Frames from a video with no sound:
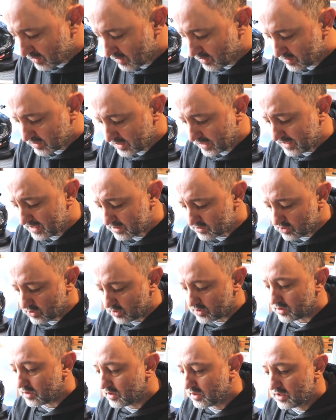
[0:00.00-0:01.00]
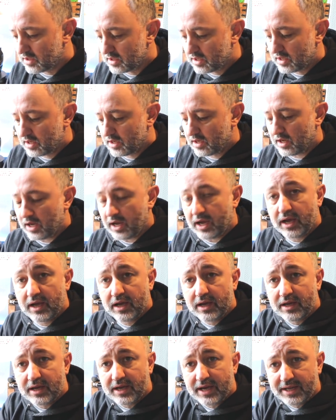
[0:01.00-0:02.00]
Okay, that's good.
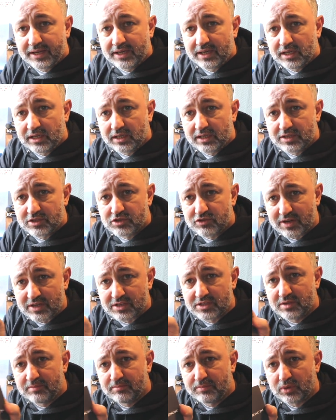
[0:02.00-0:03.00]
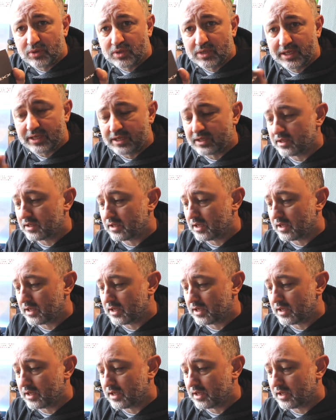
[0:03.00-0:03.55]
And a little instruction booklet.